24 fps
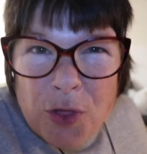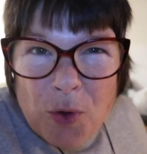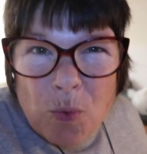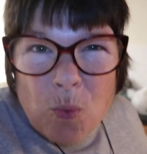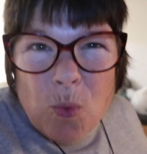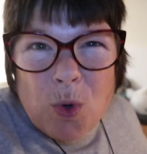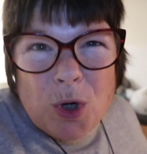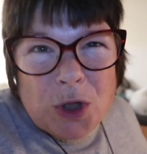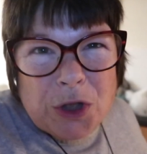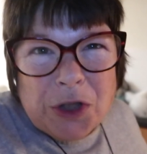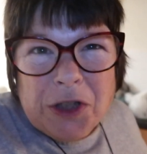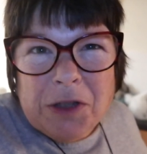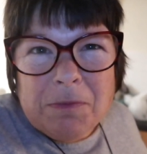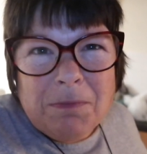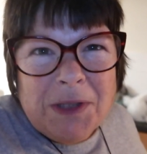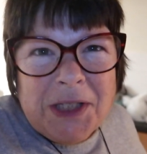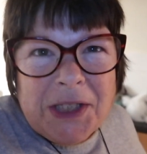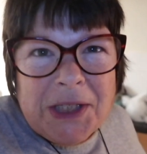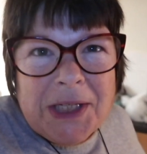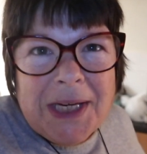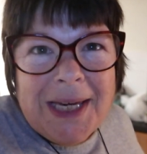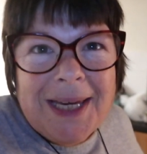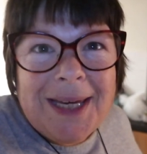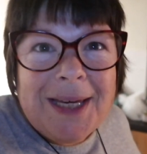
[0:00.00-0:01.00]
The washing
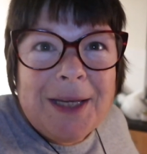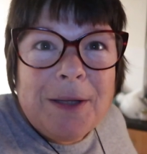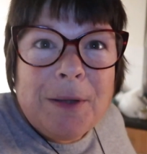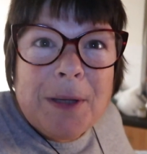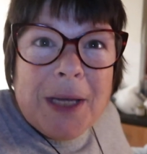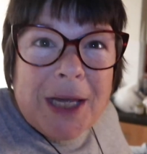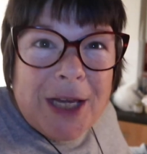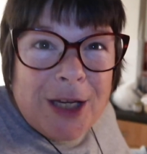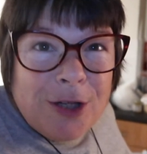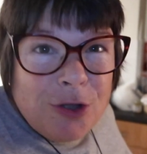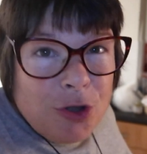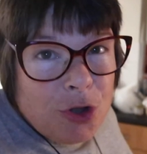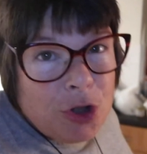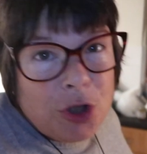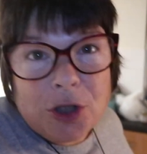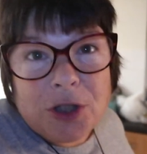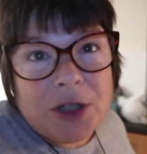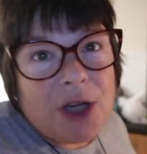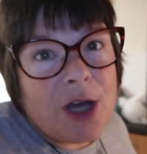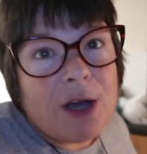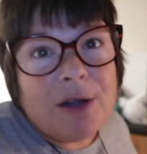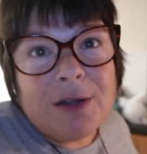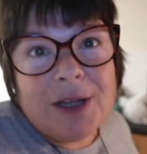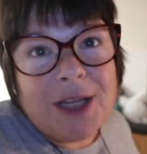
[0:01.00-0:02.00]
machine is
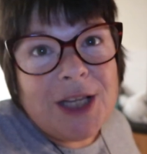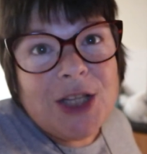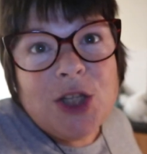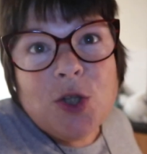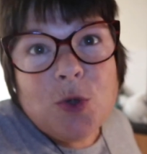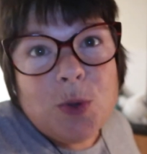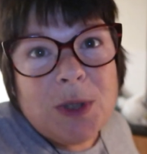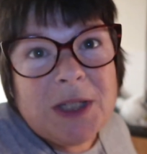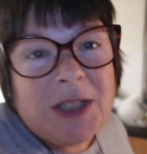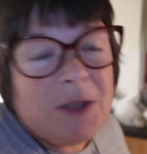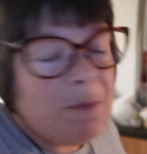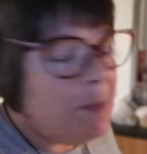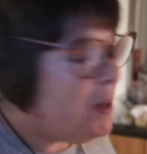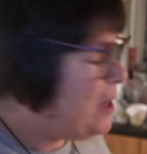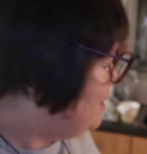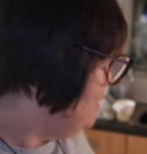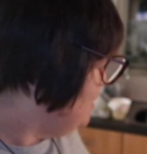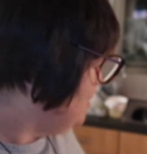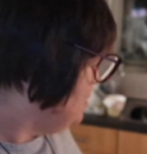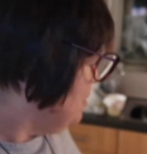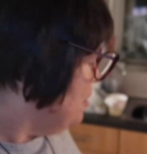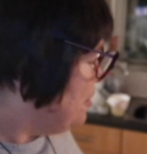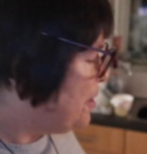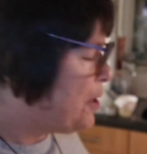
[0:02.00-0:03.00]
just going into a
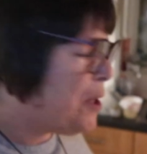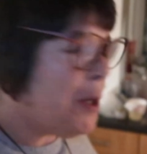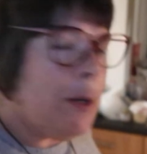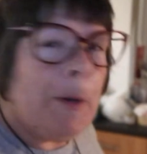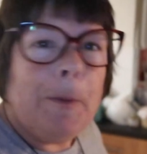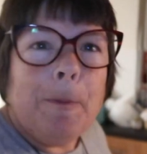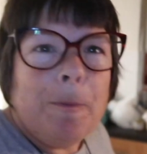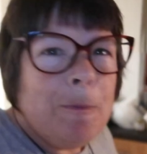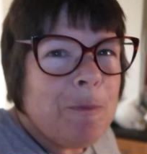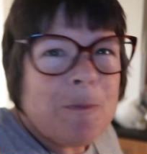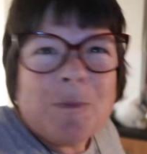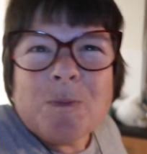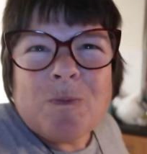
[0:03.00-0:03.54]
spin cycle.